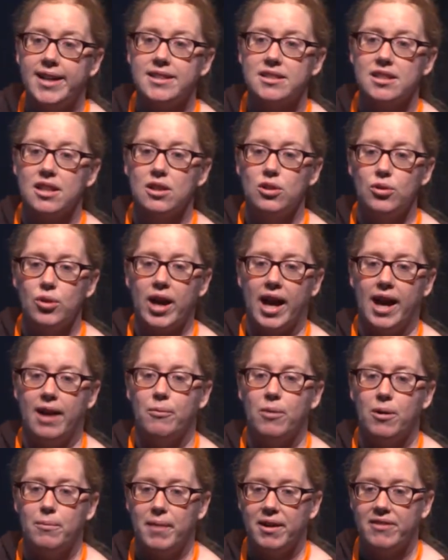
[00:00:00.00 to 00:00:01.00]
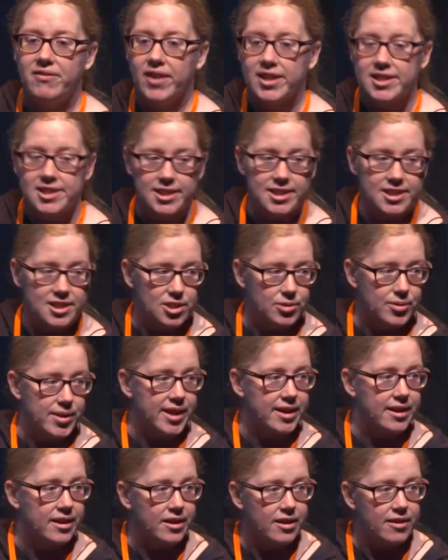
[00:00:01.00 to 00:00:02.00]
to look at what my function is
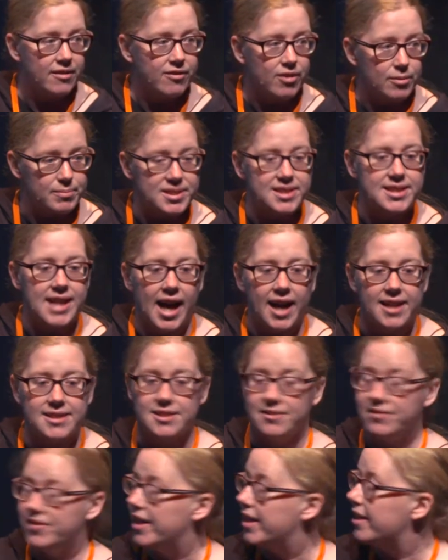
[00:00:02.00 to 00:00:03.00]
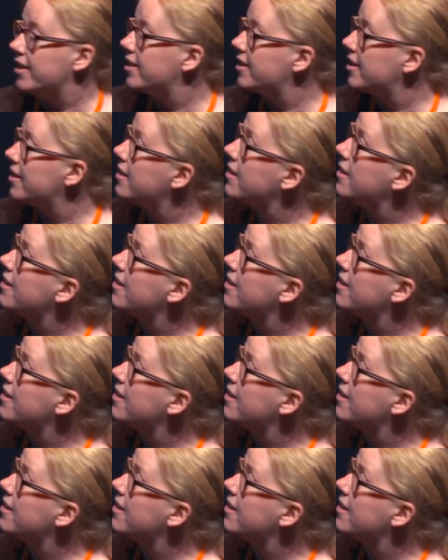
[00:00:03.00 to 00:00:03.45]
doing from start to finish.